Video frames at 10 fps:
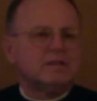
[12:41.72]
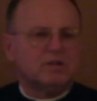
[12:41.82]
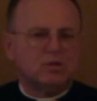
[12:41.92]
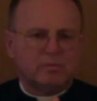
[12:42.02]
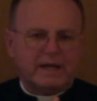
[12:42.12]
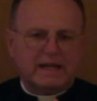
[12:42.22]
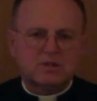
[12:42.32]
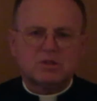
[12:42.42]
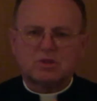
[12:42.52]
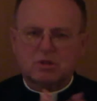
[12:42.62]
the new
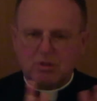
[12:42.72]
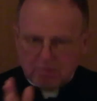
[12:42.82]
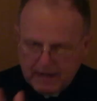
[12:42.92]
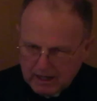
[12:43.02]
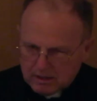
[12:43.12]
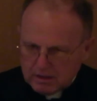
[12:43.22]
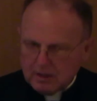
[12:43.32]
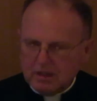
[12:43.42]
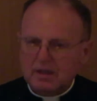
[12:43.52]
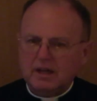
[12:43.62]
Mass is correct,
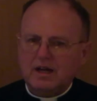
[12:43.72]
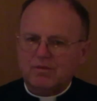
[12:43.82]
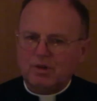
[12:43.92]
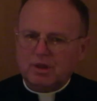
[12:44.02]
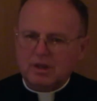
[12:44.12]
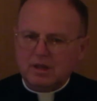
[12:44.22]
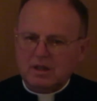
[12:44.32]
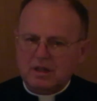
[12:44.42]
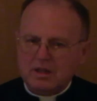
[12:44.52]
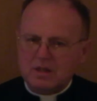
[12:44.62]

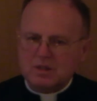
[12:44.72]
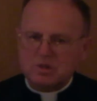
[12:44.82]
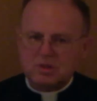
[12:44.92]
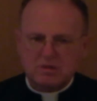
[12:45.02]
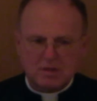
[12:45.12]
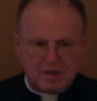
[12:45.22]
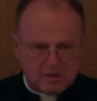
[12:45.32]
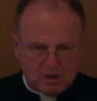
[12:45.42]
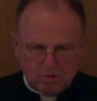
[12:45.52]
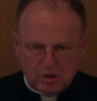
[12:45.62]
everything is
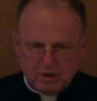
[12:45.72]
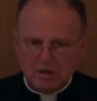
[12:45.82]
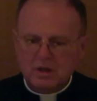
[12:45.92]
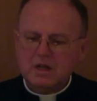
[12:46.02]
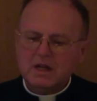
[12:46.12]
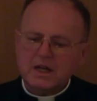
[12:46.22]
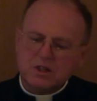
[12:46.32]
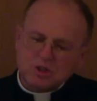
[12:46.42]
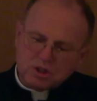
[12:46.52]
in order. It's